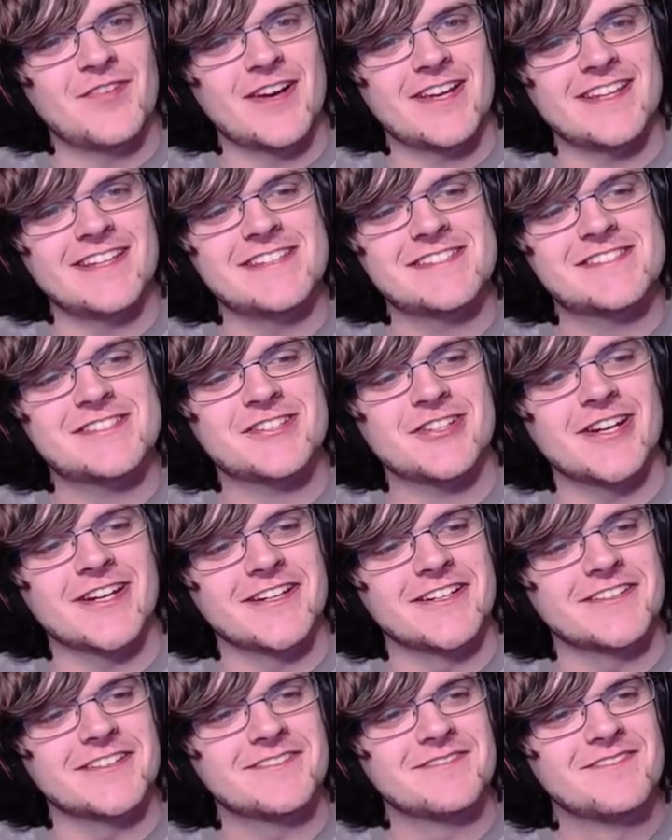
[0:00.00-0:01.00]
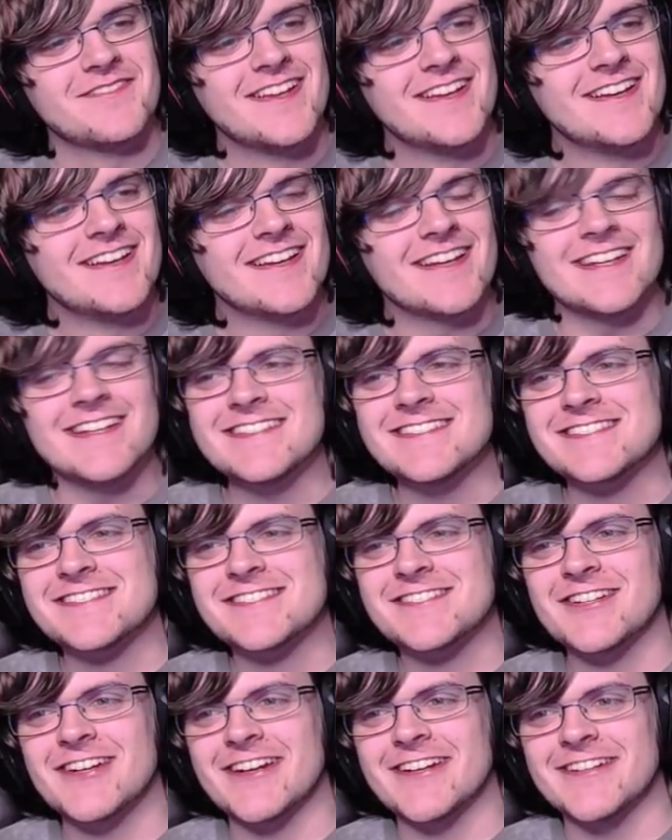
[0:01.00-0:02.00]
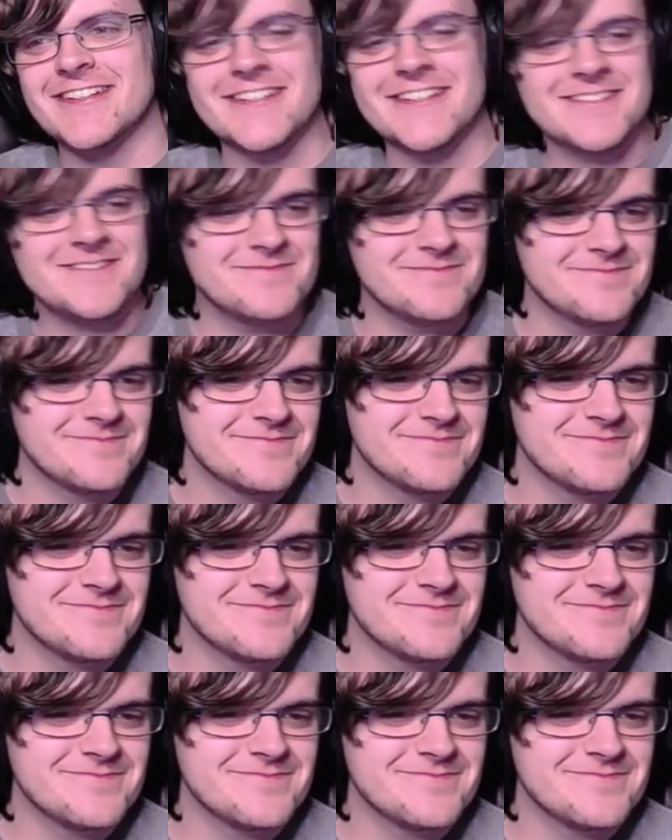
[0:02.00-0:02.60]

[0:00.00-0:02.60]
Fuck, he's triggered. He's triggered.